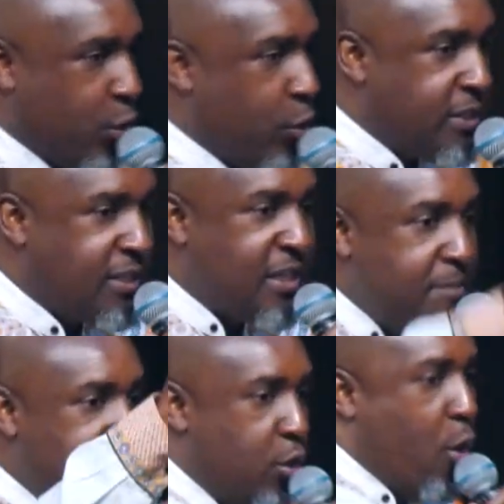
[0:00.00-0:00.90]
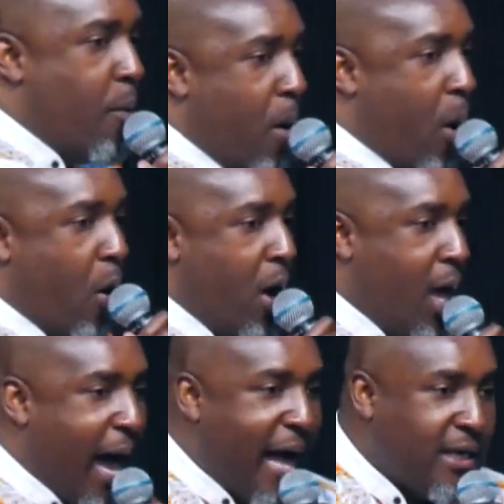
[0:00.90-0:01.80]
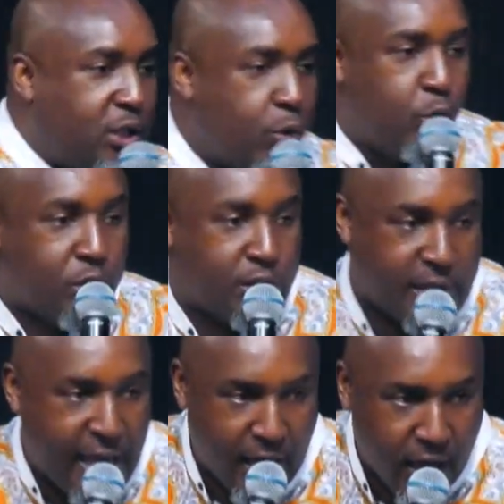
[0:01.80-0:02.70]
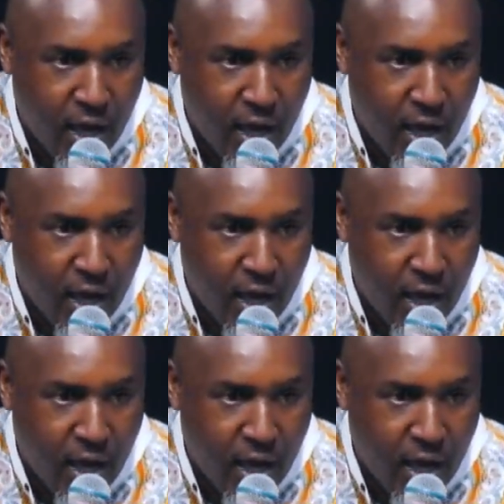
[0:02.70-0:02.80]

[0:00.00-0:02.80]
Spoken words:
you will see me no more until you say,